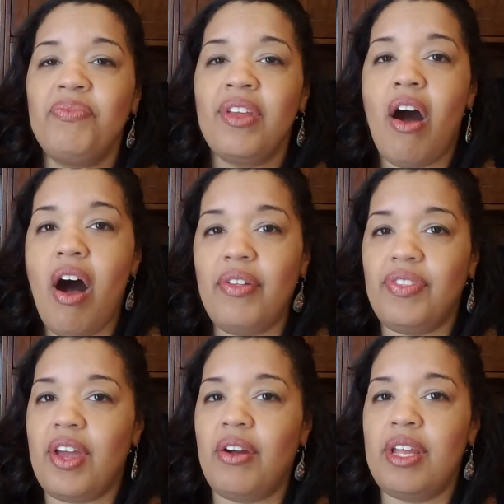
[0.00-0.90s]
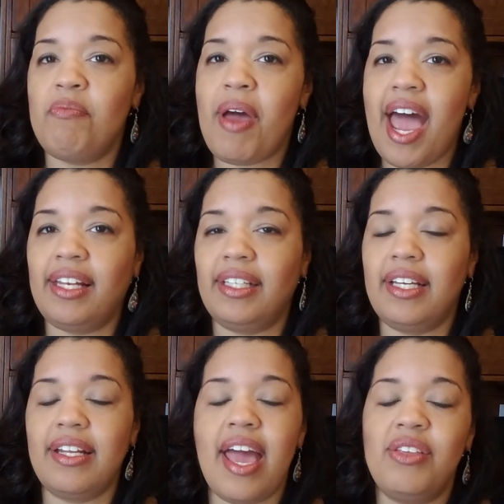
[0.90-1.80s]
on there in
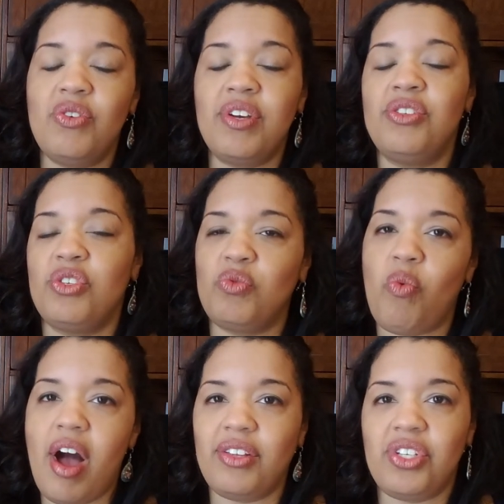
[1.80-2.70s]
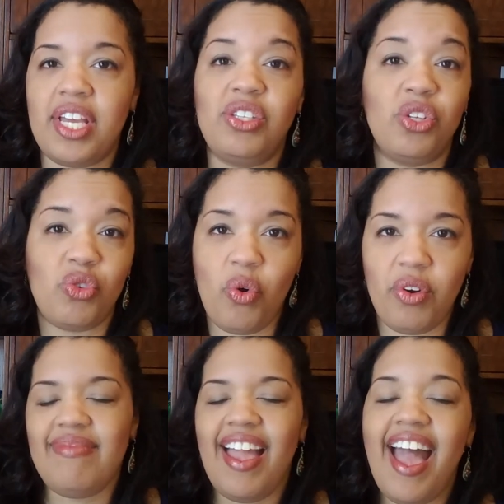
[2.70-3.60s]
Padlet, and you can just watch a
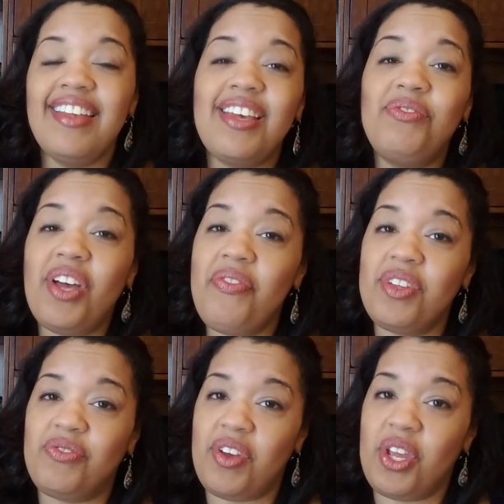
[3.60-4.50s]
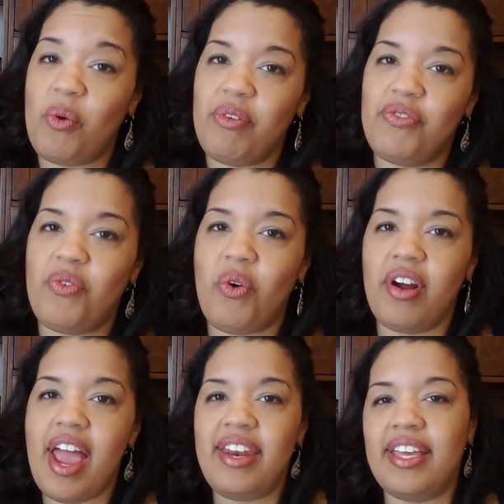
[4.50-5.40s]
tutorial as I've done this video
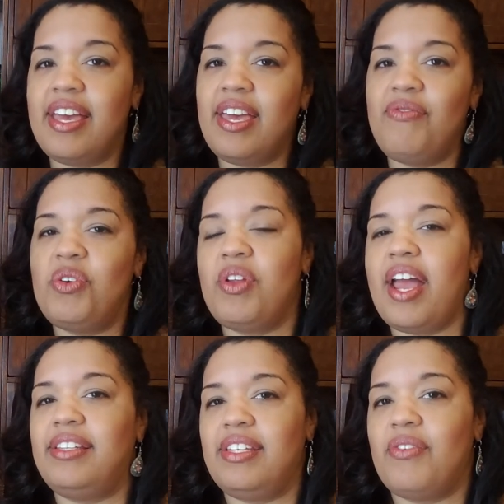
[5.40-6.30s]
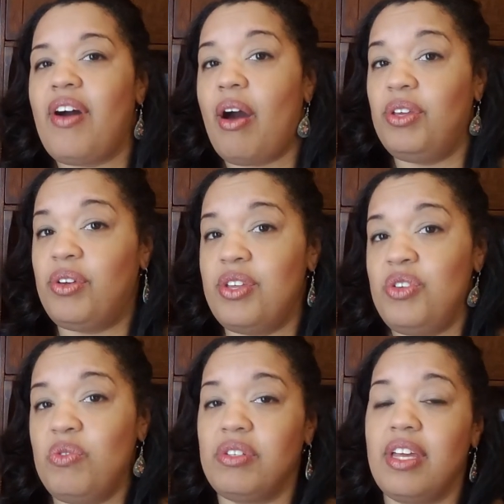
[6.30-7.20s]
before, and it can give you an idea of how you can
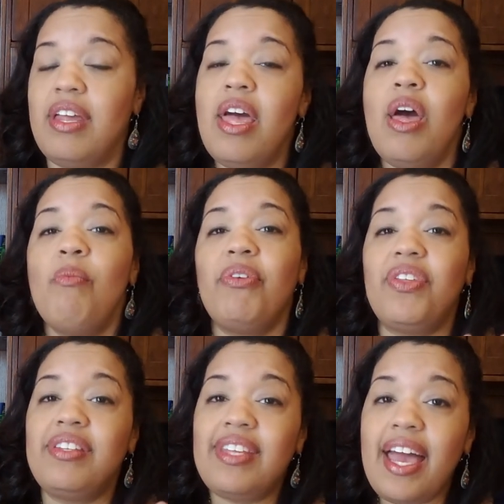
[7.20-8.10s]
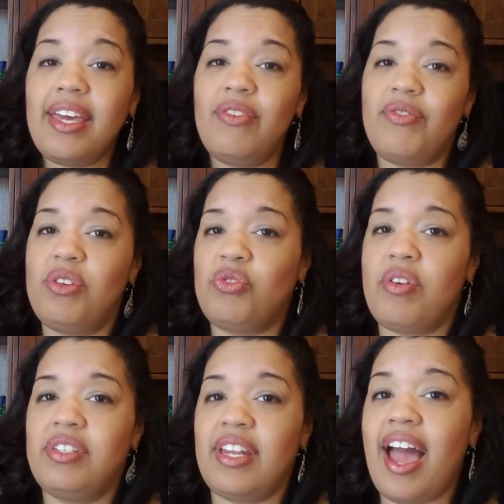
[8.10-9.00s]
use it. But the second
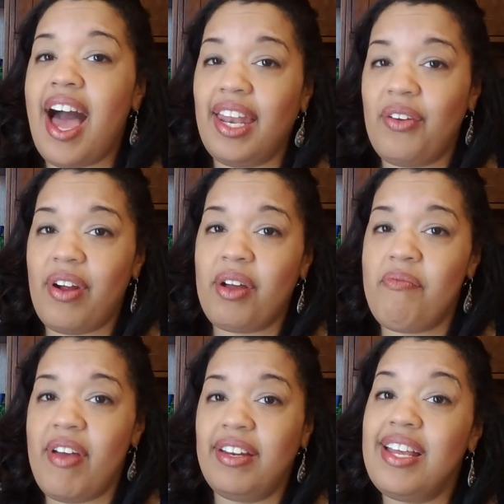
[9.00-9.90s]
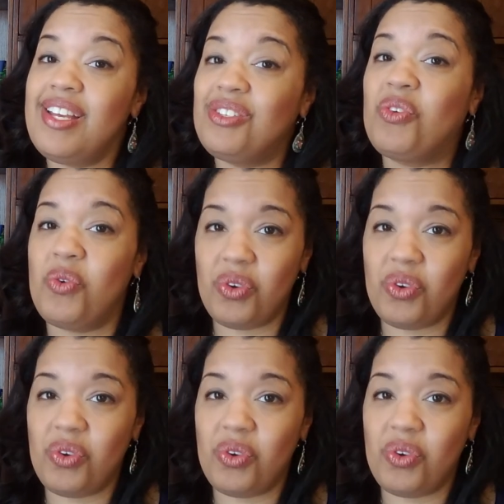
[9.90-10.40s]
resource that I highly recommend is Google